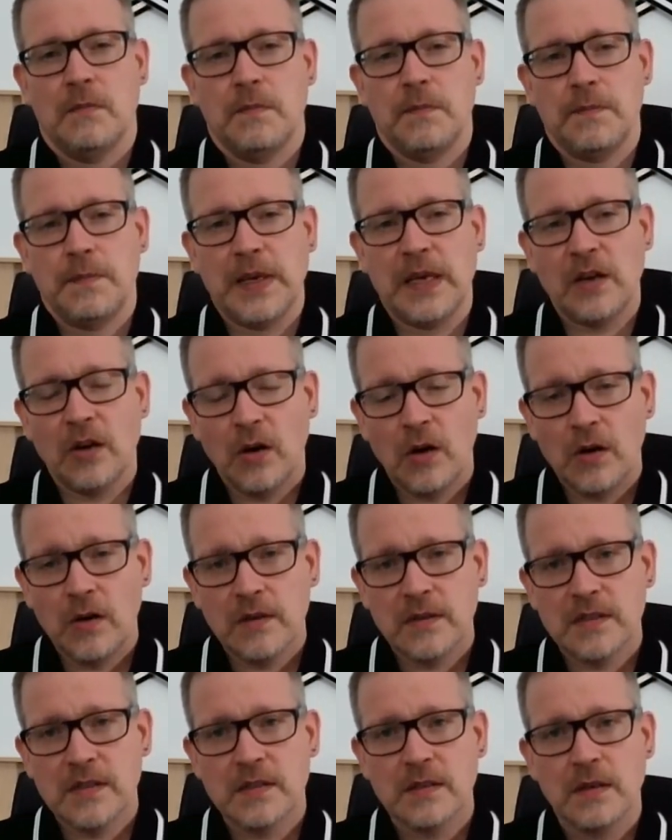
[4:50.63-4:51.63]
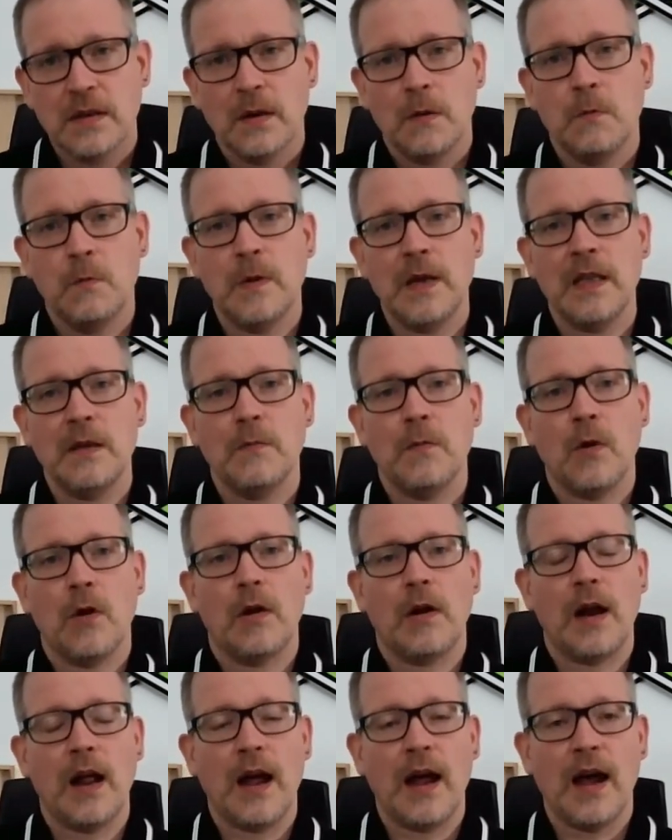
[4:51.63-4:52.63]
Because we
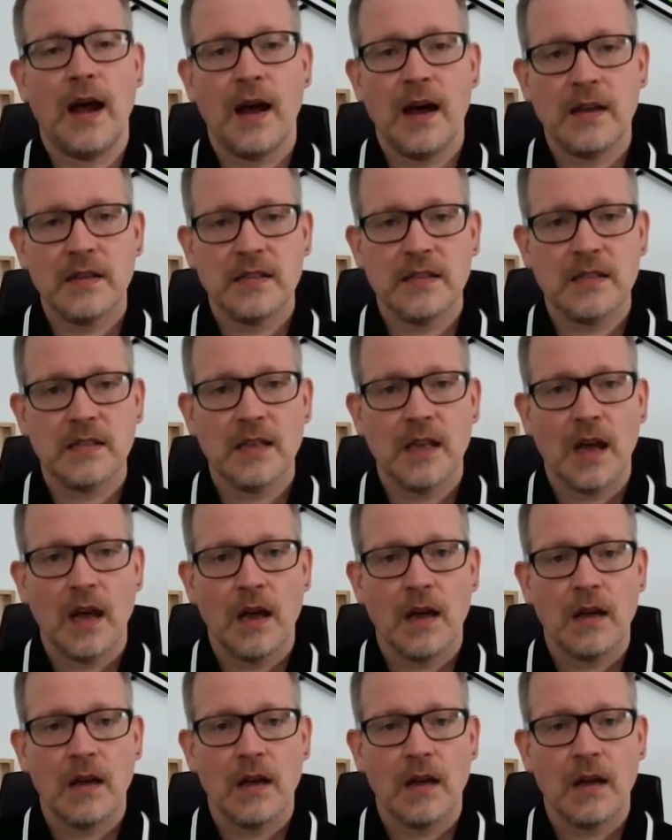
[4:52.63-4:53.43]
were asked